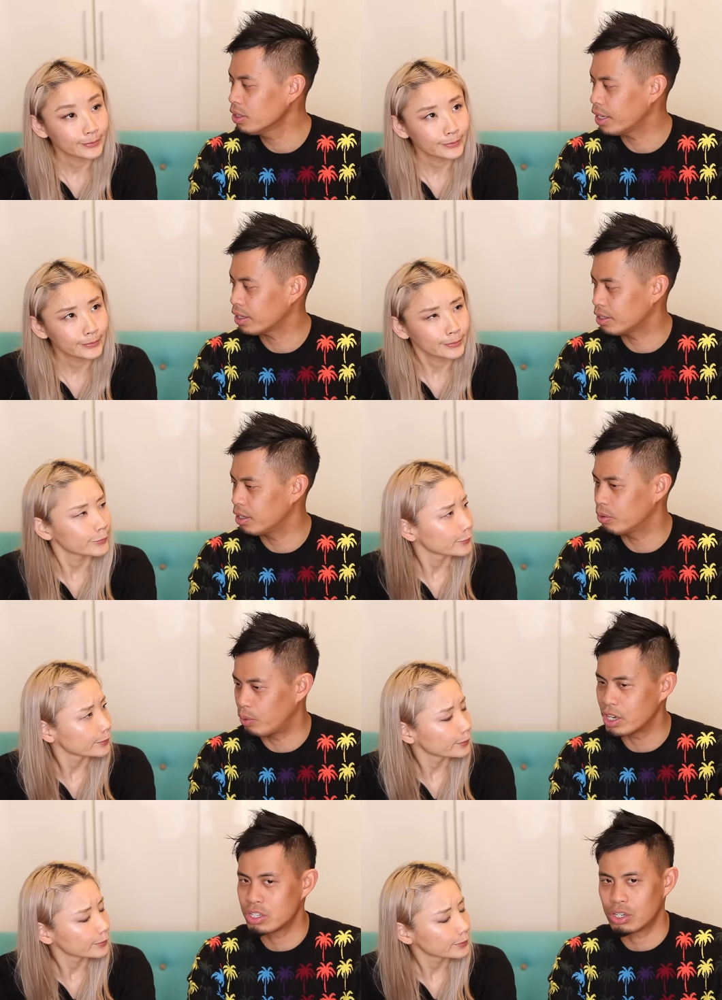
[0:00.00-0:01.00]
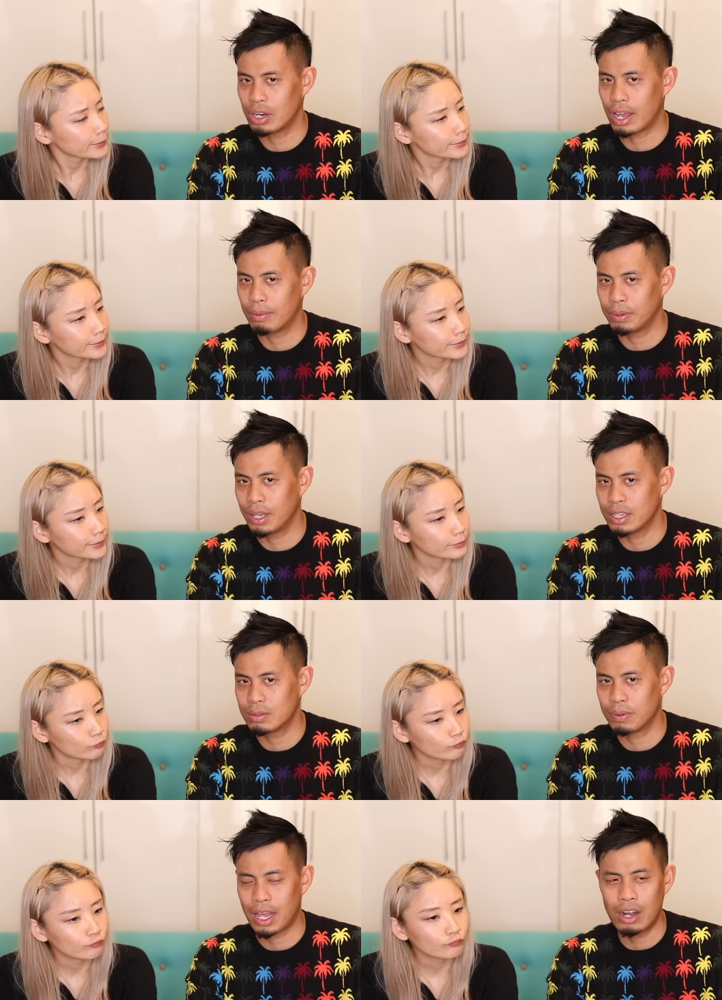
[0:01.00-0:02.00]
Speaker 1: like you know, register at a
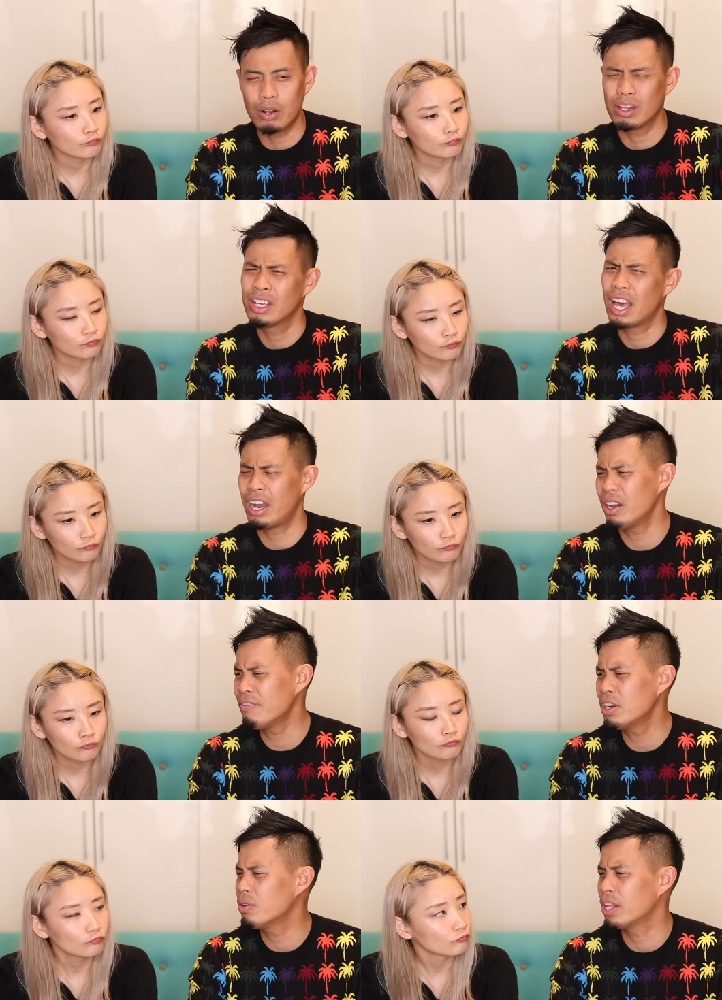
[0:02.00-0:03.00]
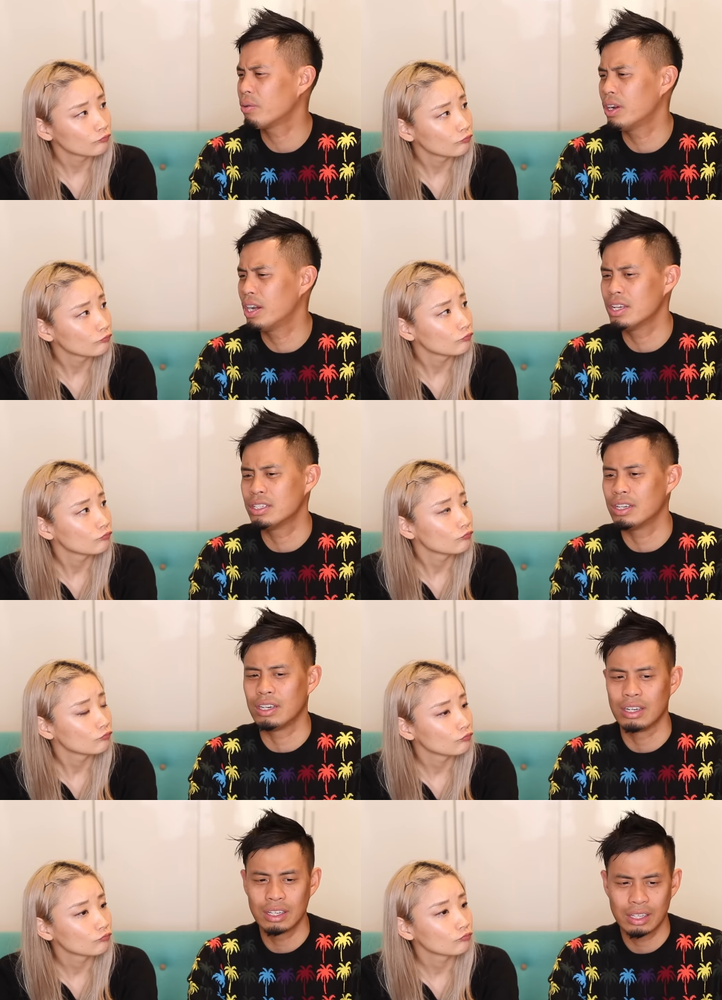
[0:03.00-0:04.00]
place. But I don't know. I don't even know like what it is
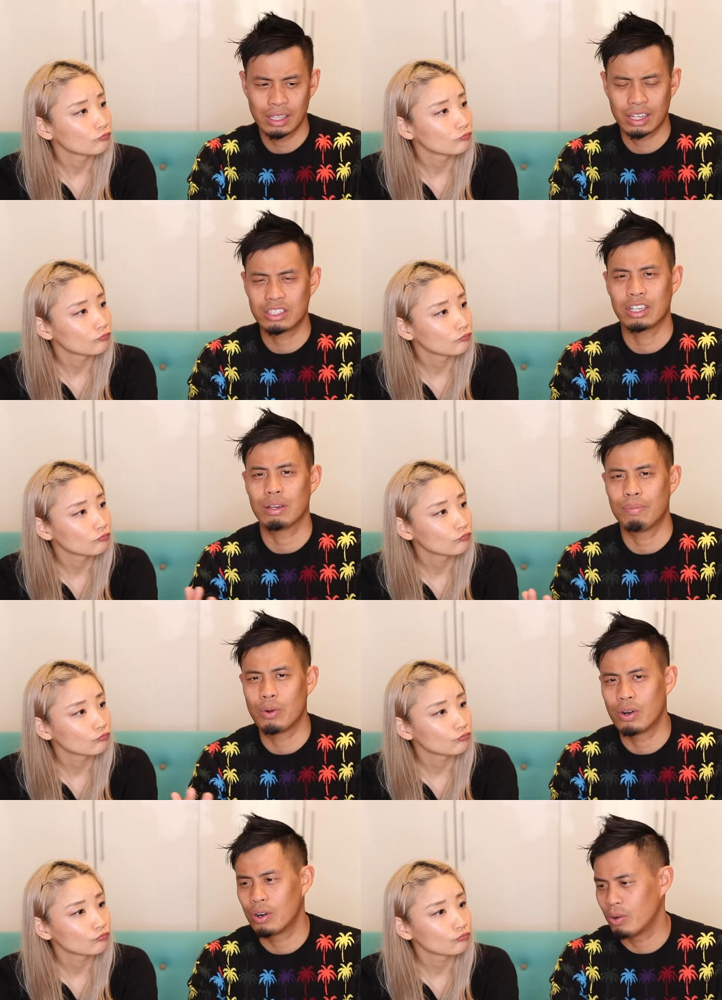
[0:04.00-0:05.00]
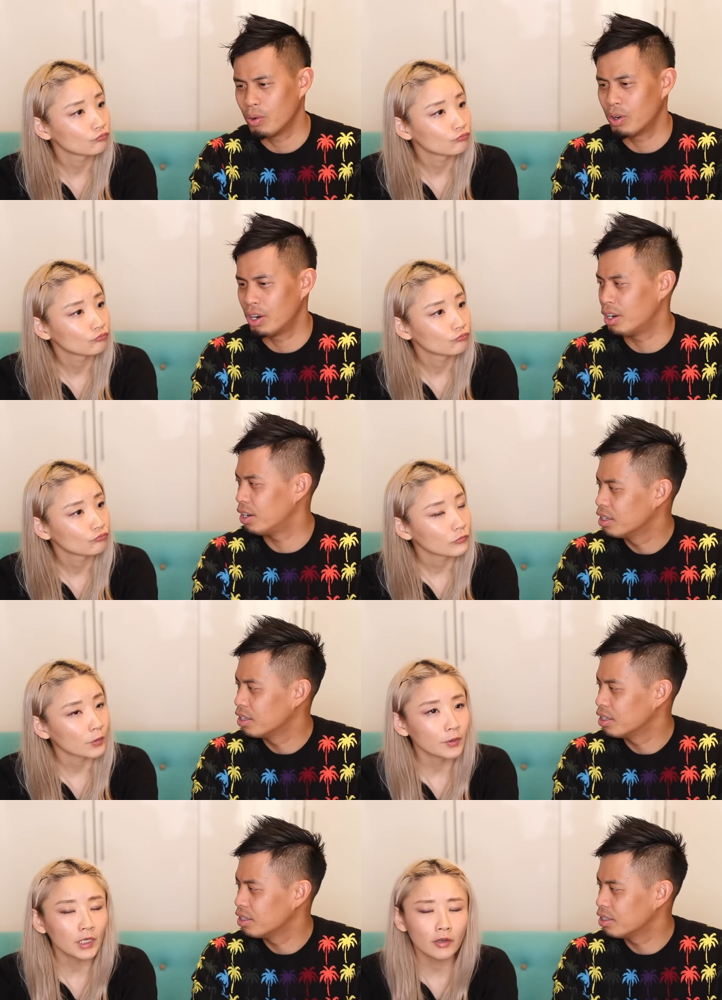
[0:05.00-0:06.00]
in like Singapore or.
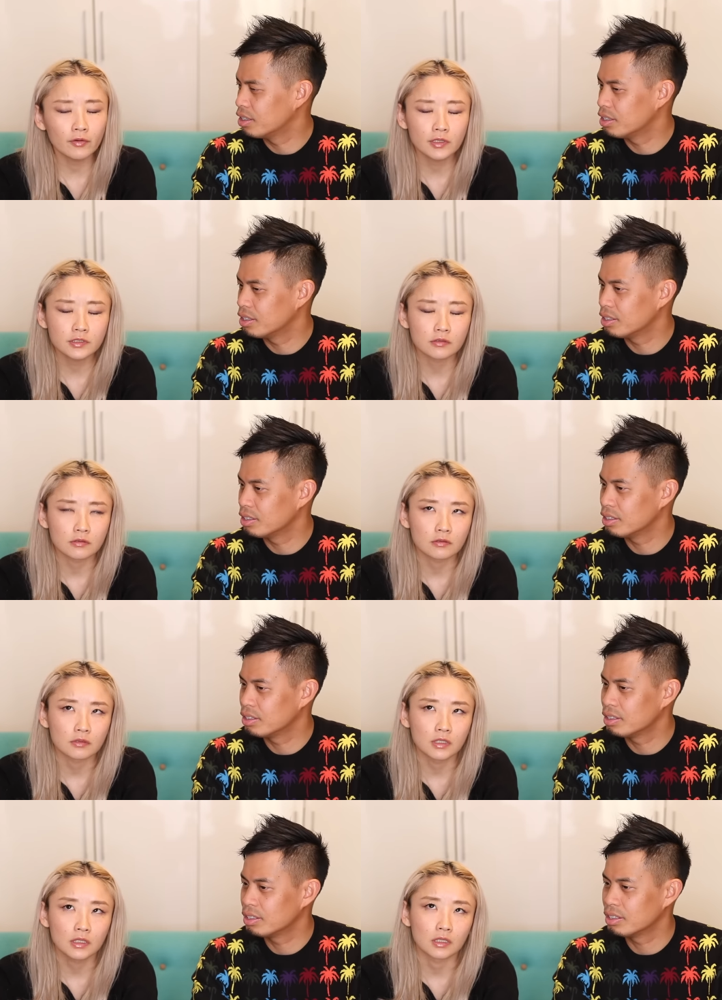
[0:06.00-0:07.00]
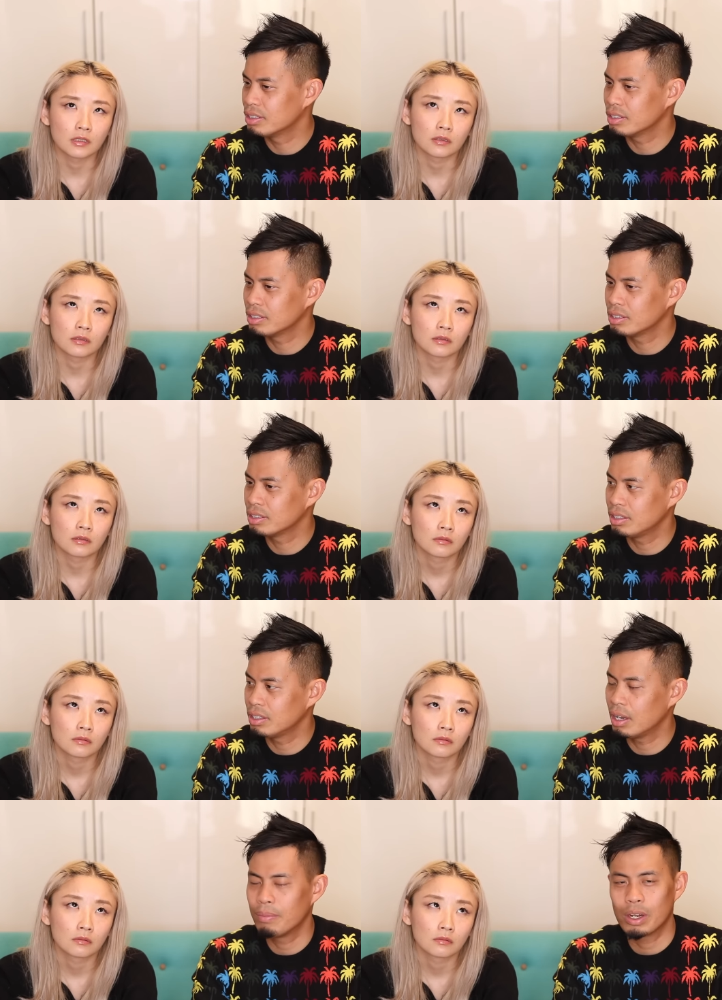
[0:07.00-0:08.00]
Speaker 2: I wonder how it is in Korea.
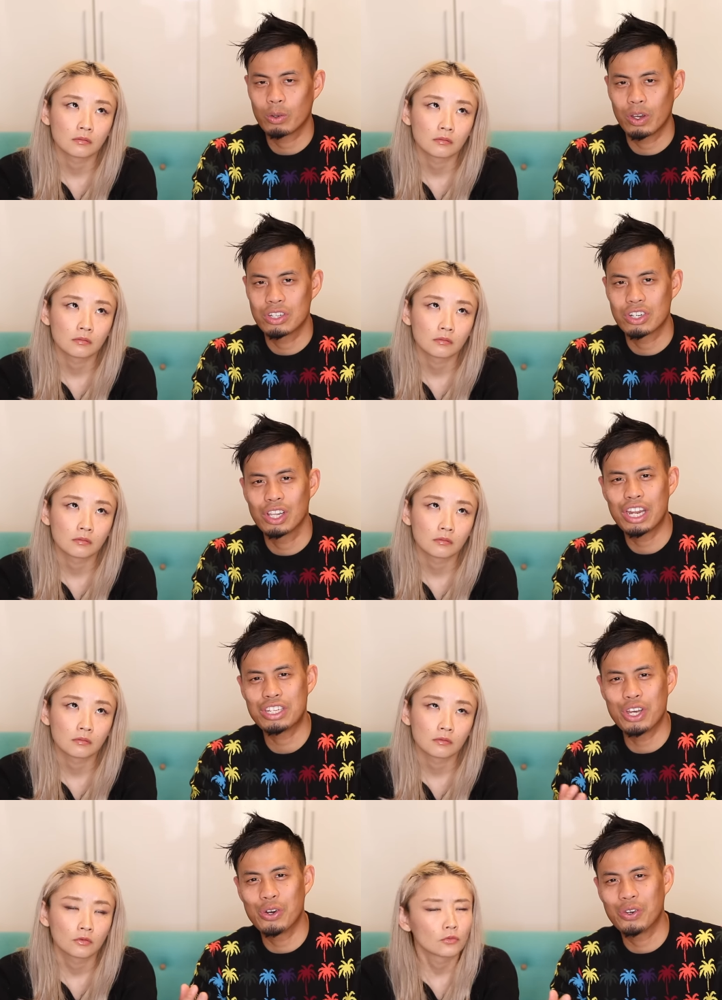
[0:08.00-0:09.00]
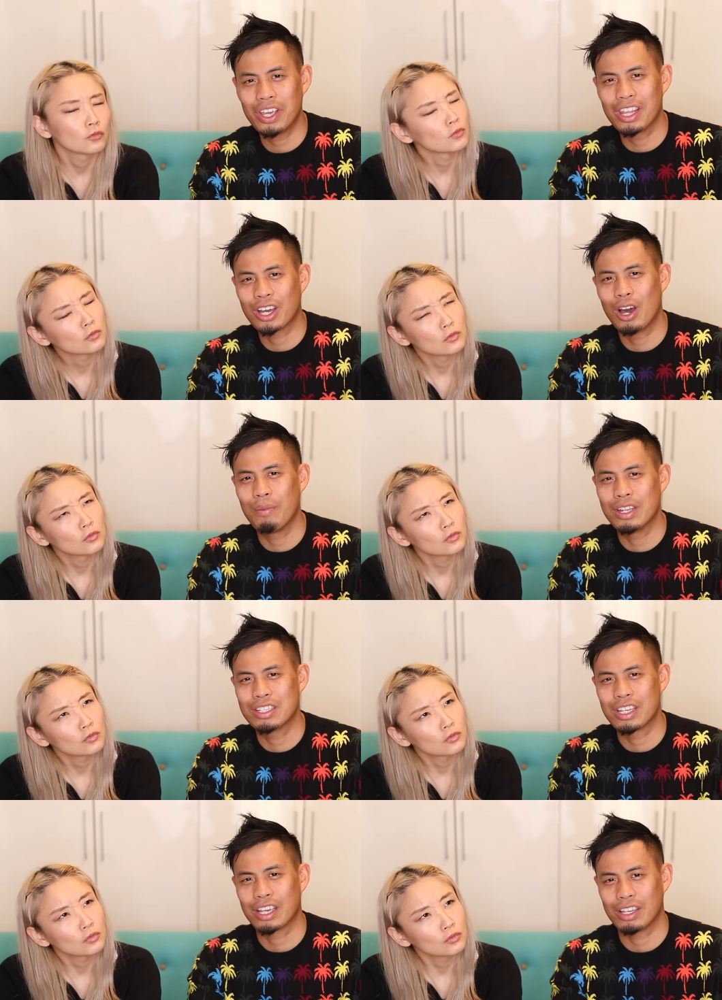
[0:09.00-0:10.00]
Speaker 1: Yeah, I'm not quite sure. Let us know in the
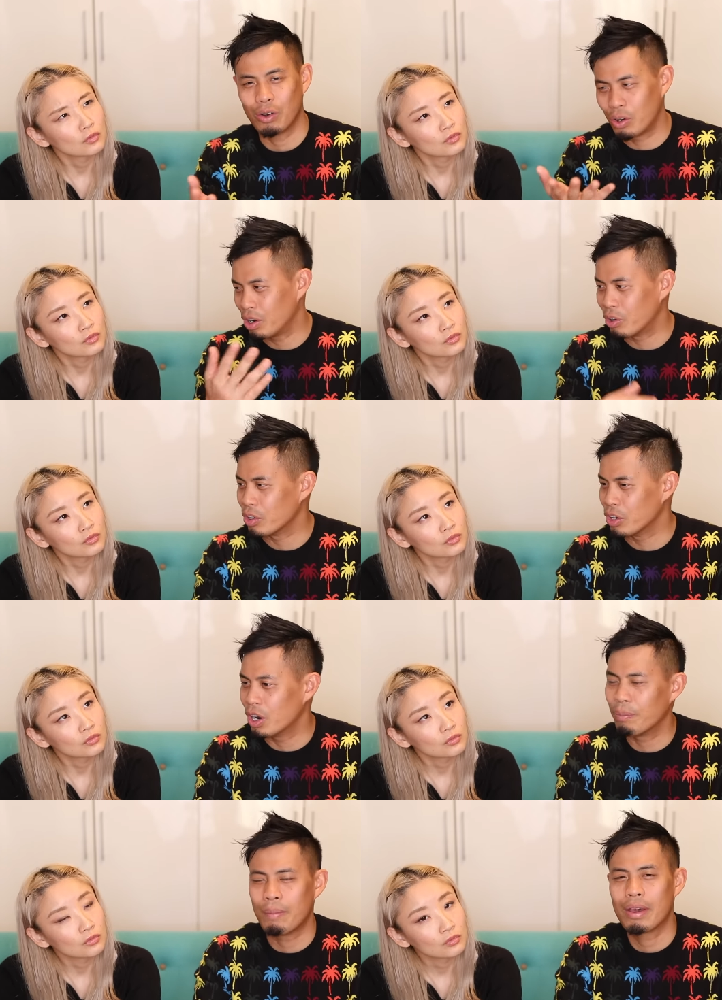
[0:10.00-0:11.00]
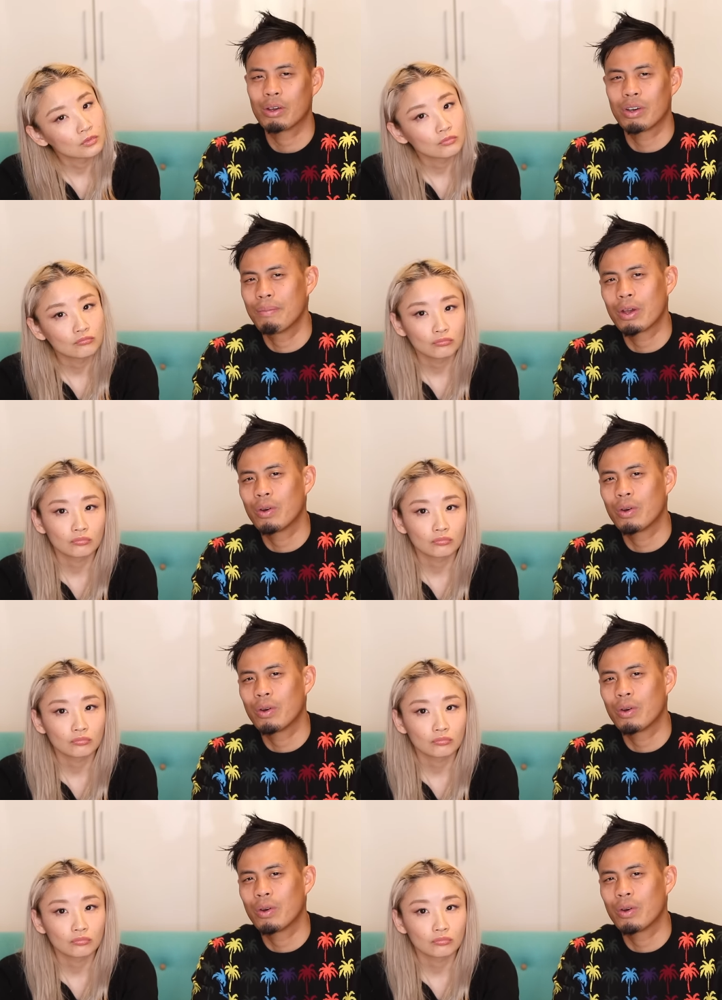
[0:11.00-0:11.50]
comments, like or, or Europe. I'm not I'm not